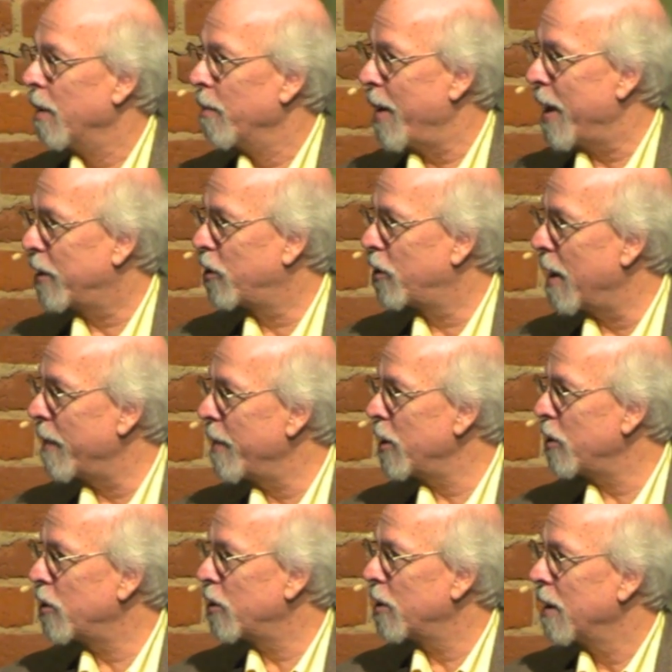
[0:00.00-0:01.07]
Beth
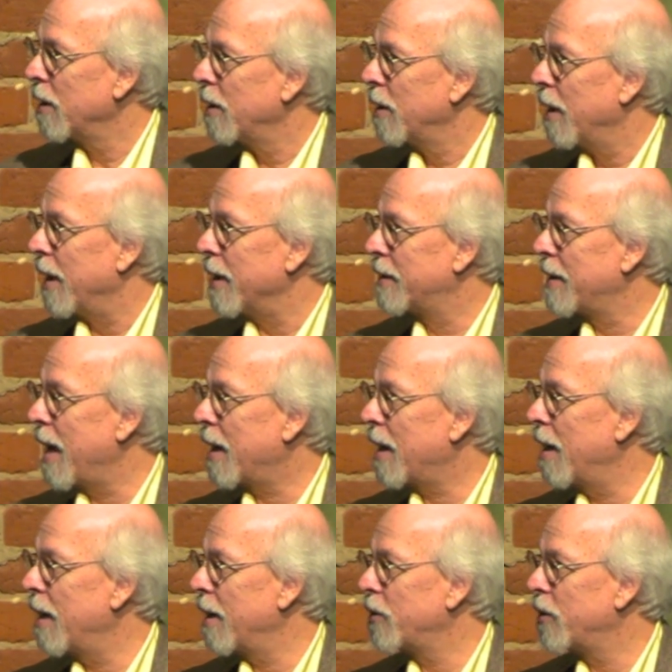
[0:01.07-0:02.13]
Shemesh,
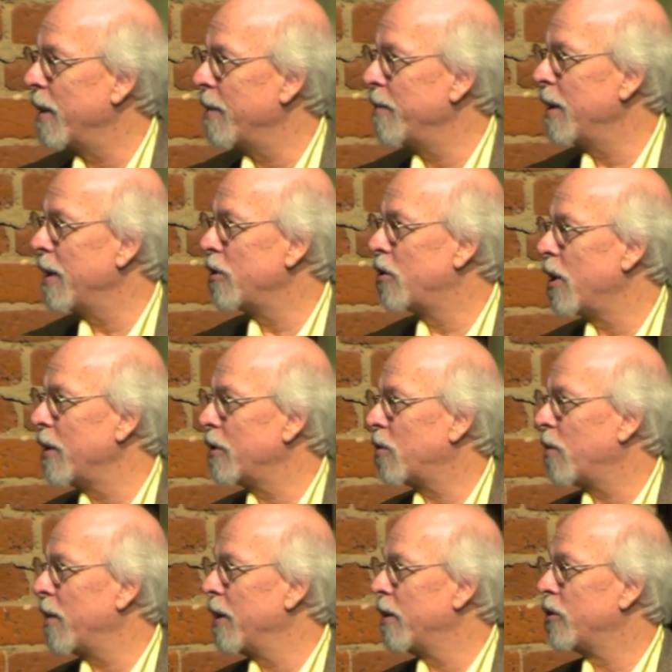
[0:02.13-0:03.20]
Azekah, Timnah, Jezreel,